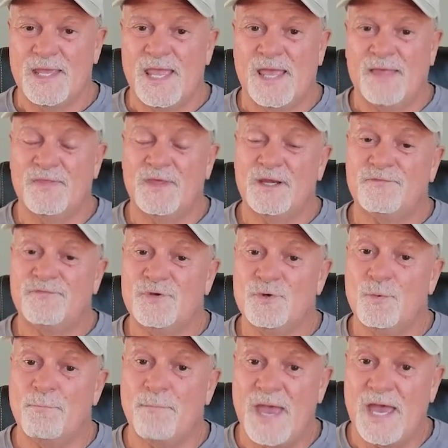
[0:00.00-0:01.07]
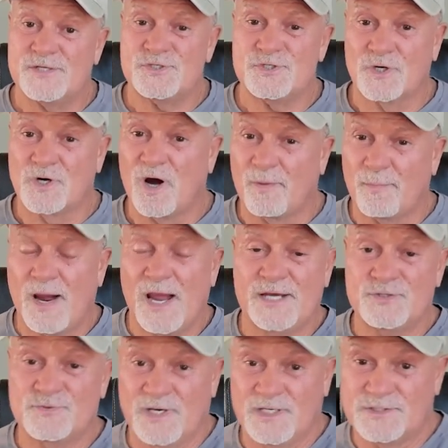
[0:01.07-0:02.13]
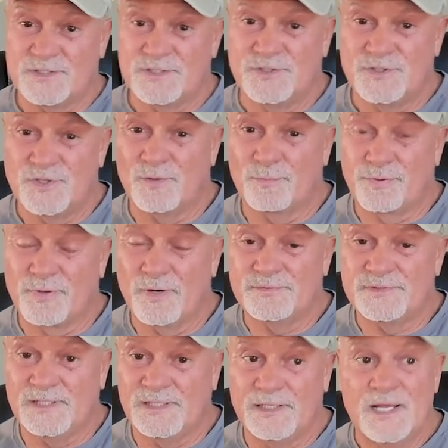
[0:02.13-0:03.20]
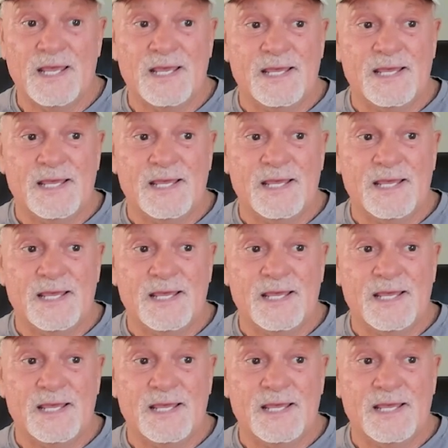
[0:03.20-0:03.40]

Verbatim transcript: and then if you match your carbohydrates to your protein,